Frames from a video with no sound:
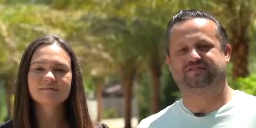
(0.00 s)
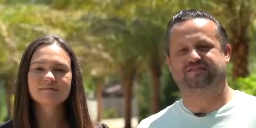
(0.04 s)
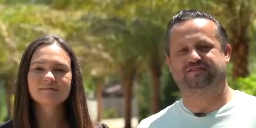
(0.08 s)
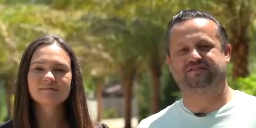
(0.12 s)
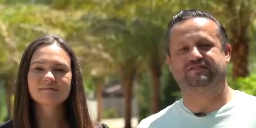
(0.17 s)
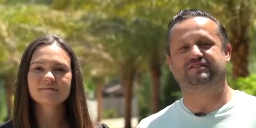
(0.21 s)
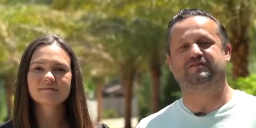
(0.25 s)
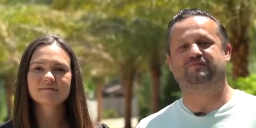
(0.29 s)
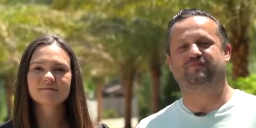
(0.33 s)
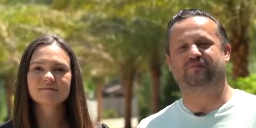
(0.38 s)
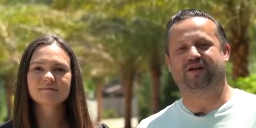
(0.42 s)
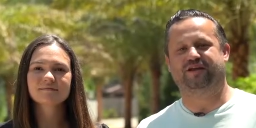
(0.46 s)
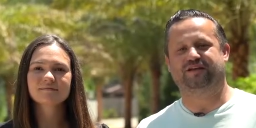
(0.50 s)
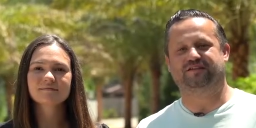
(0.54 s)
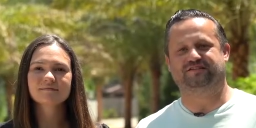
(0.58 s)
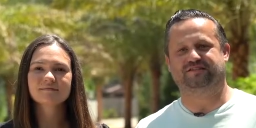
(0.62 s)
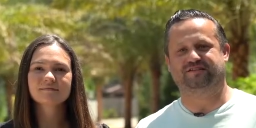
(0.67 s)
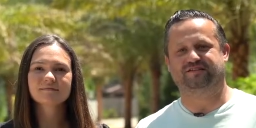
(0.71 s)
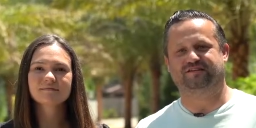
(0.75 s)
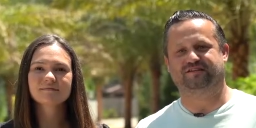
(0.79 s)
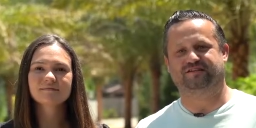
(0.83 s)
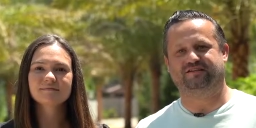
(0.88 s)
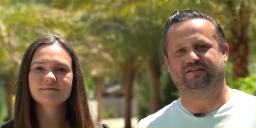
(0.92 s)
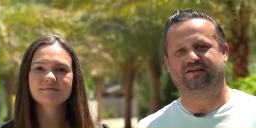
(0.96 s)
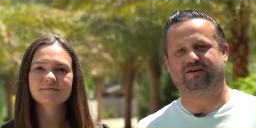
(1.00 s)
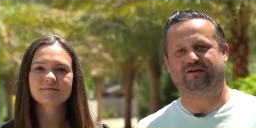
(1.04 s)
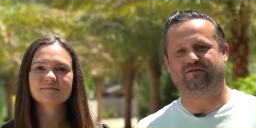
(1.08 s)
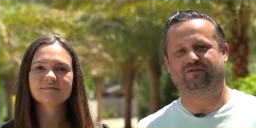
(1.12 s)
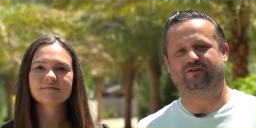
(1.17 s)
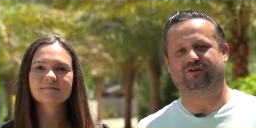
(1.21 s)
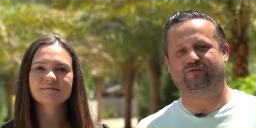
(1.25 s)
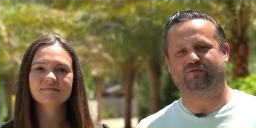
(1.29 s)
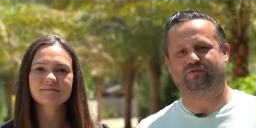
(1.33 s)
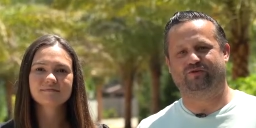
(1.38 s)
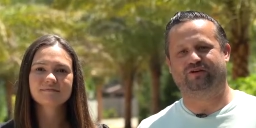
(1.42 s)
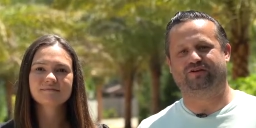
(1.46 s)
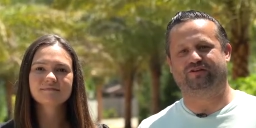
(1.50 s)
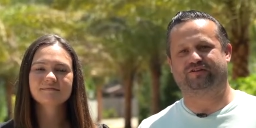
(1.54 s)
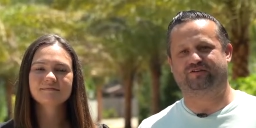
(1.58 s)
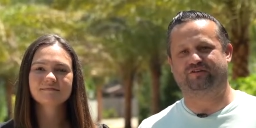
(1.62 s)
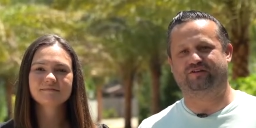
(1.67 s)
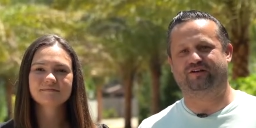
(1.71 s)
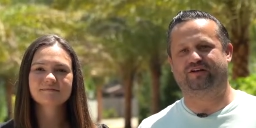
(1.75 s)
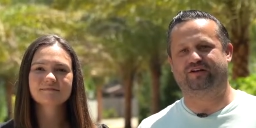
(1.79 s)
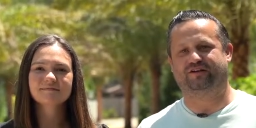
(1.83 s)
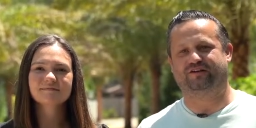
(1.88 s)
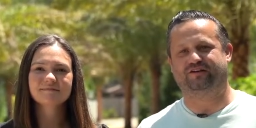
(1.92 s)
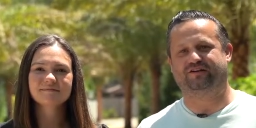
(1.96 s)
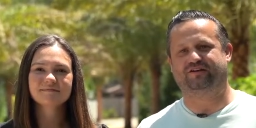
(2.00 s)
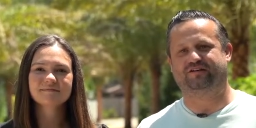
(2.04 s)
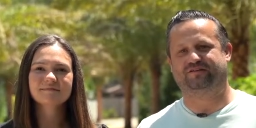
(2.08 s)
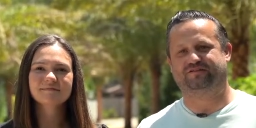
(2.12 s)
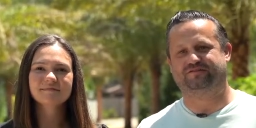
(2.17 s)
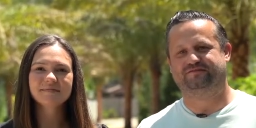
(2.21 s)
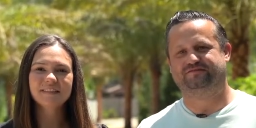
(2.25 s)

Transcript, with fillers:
Speaker 1: it's amazing how they work together.